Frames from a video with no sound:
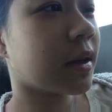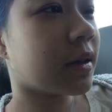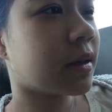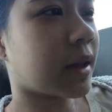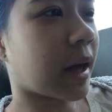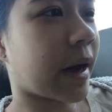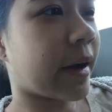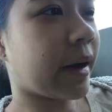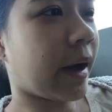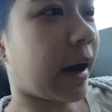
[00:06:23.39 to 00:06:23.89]

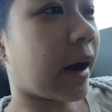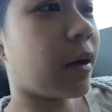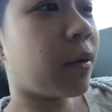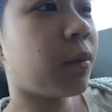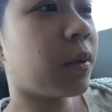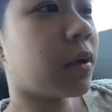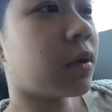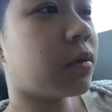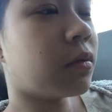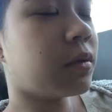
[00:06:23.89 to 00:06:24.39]
that I
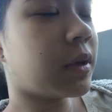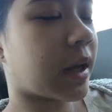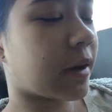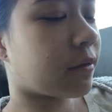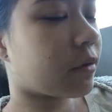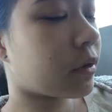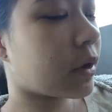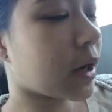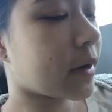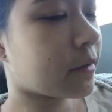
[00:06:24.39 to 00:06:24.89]
will
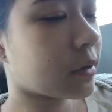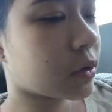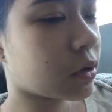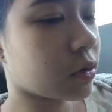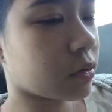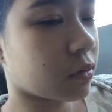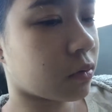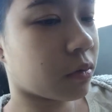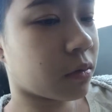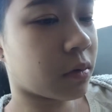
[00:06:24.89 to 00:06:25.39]
never ever
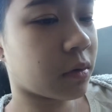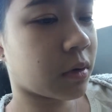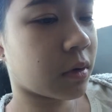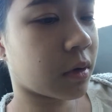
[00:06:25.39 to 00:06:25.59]
do.